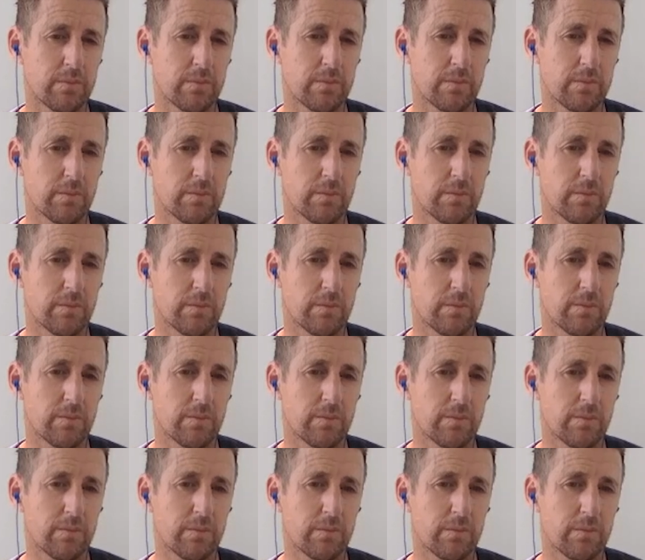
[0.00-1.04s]

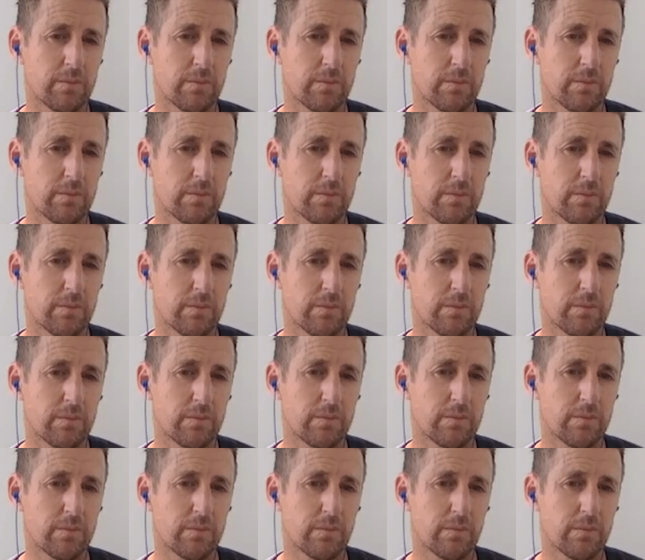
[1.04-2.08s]

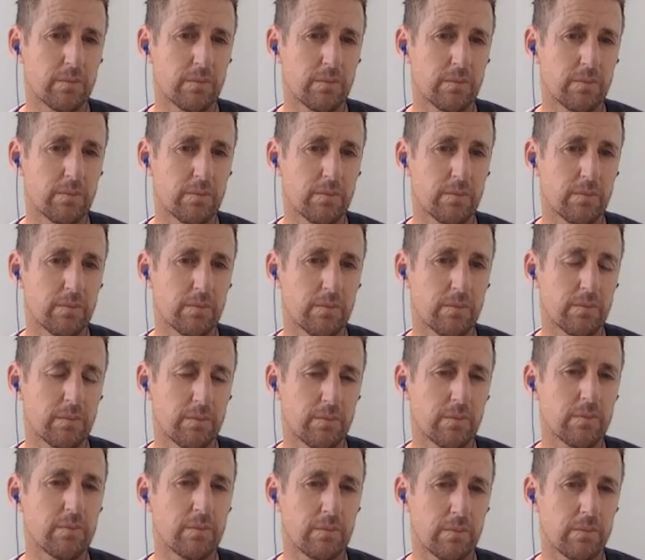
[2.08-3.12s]

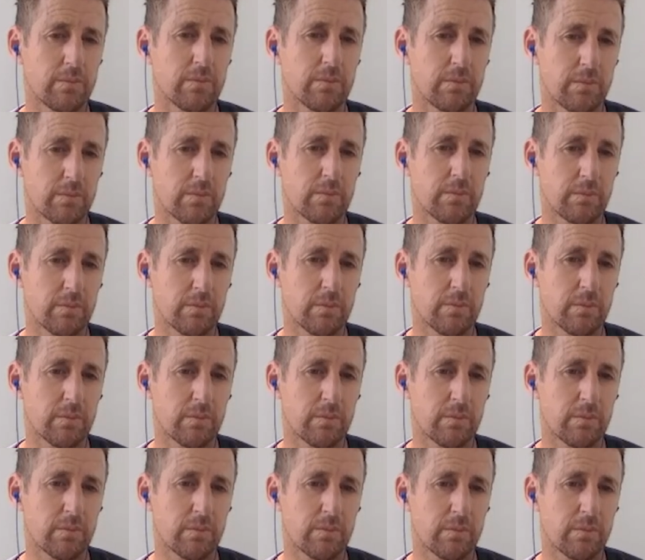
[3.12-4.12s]
[no speech]